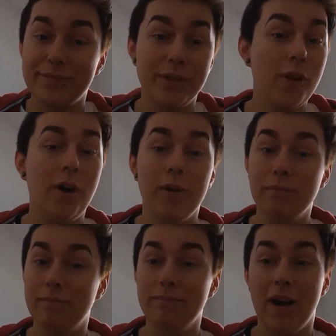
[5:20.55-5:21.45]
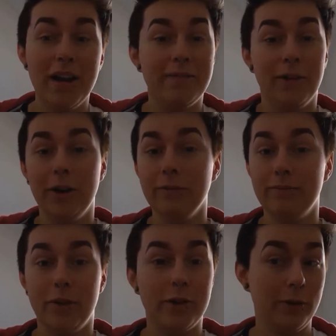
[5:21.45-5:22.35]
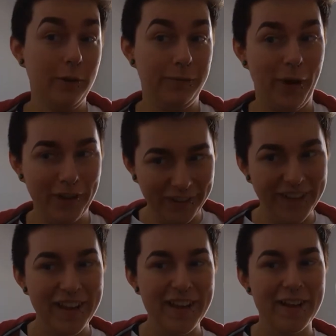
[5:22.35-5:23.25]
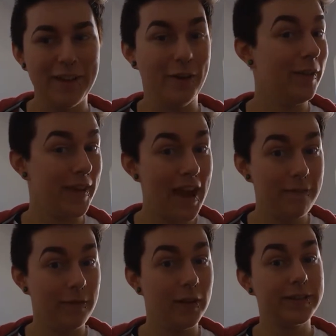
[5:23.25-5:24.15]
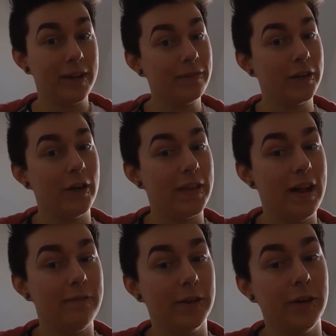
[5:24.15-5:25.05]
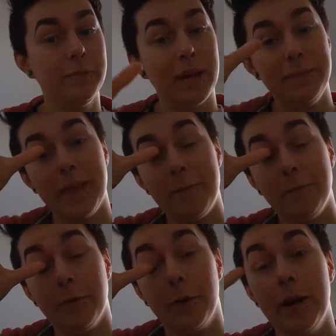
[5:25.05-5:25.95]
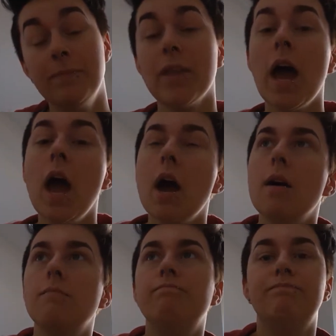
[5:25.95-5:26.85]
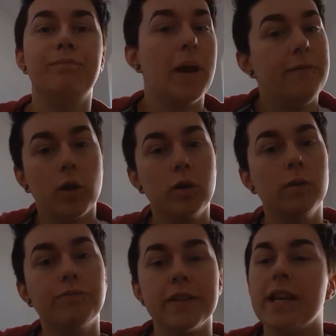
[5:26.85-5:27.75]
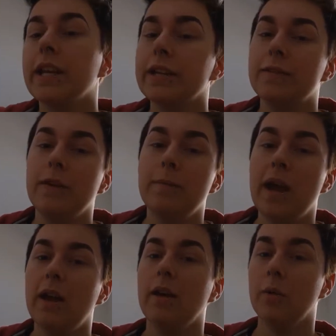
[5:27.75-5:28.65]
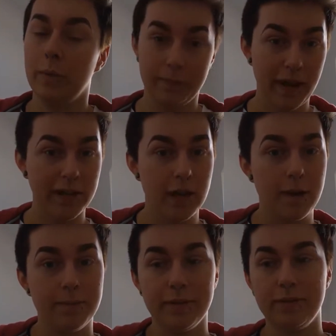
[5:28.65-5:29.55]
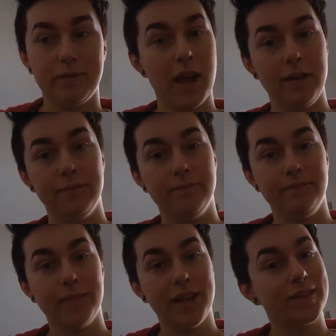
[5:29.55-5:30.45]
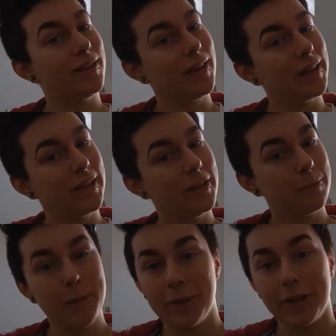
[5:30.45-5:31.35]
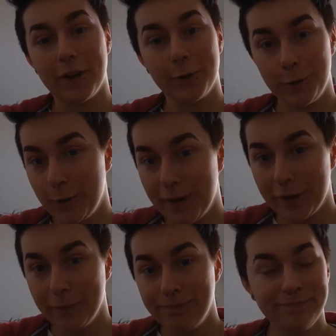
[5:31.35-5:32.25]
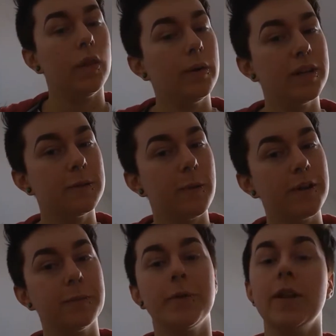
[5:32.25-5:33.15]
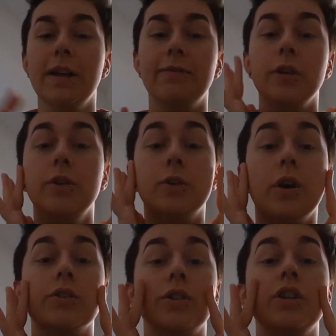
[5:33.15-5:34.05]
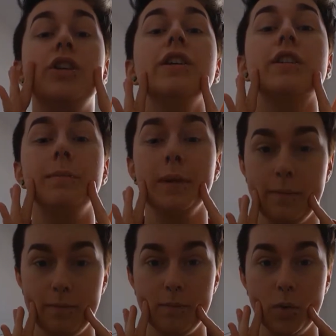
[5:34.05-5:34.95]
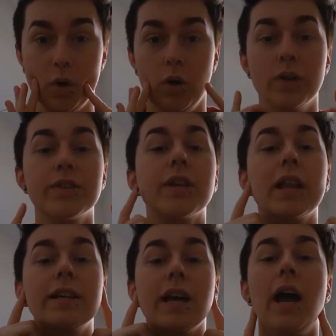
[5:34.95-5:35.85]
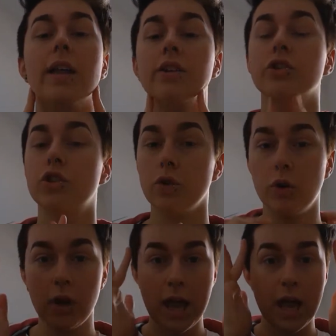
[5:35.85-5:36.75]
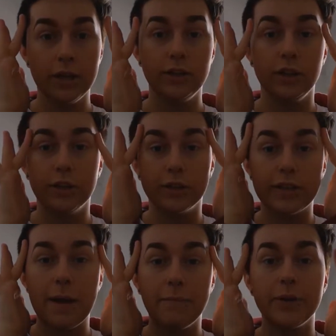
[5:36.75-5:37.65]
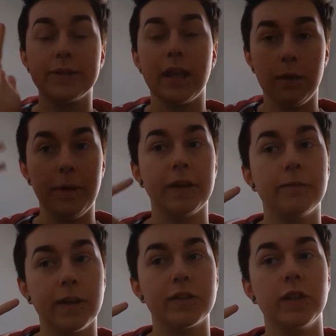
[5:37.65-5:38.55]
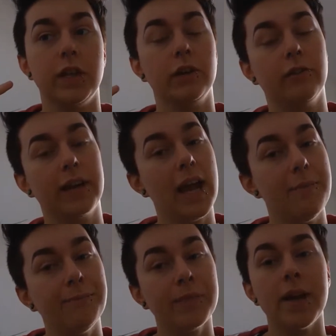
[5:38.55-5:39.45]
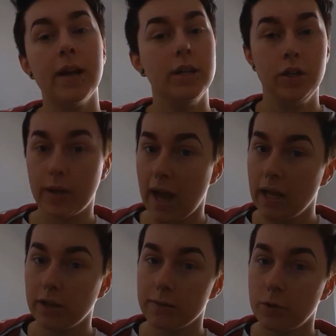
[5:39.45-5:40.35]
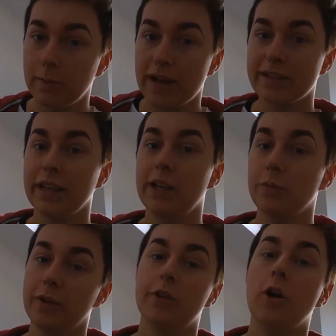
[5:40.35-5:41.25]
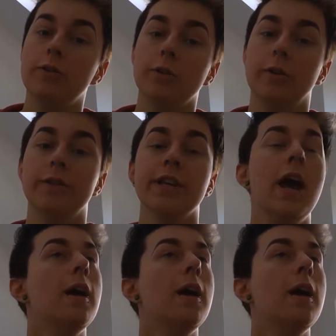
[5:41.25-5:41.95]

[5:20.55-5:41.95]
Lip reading: Not my fault, not your fault, not their fault, definitely not their fault, don't blame them for it. But if you're presenting as female with makeup, then it's unlikely that people are going to call you male. Although it is possible, if you contour your cheeks to be more solid and a jaw, do your temples, that'll make your face look longer again, you can look more masculine with contours.